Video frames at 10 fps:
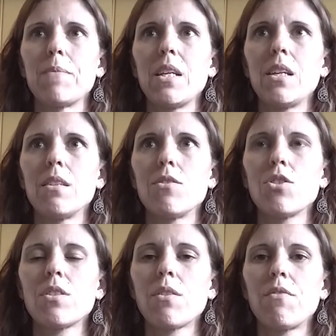is
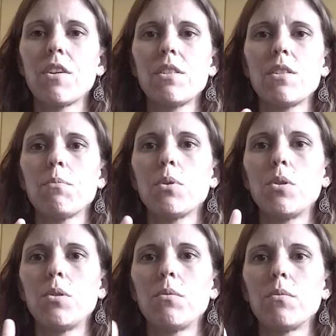just a very
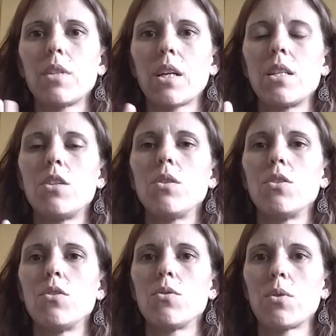simple technique you
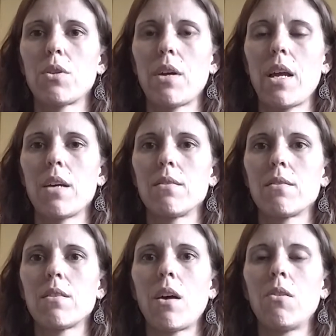can use with your
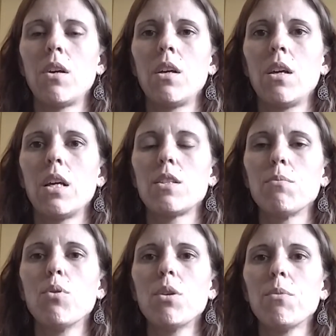hands. Now, it's
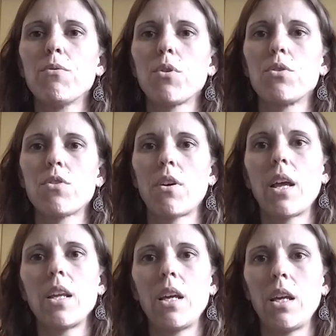important before you start
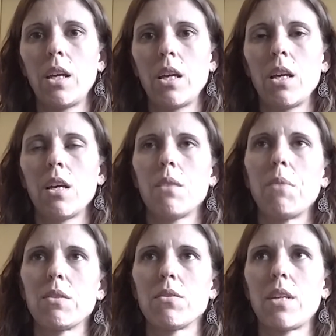any
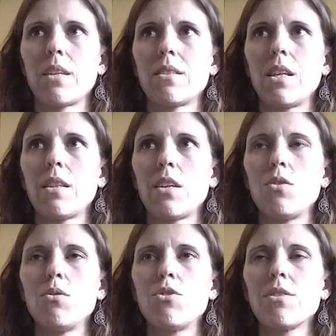muscle testing that
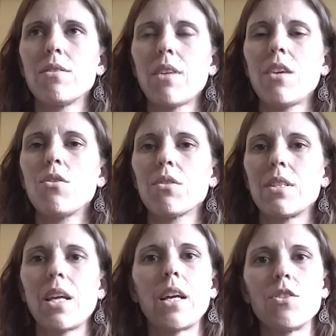you just set your
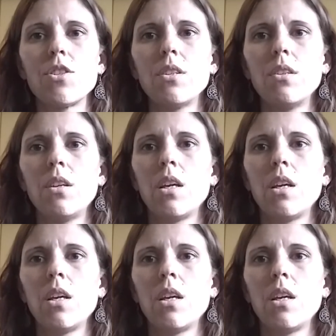intention,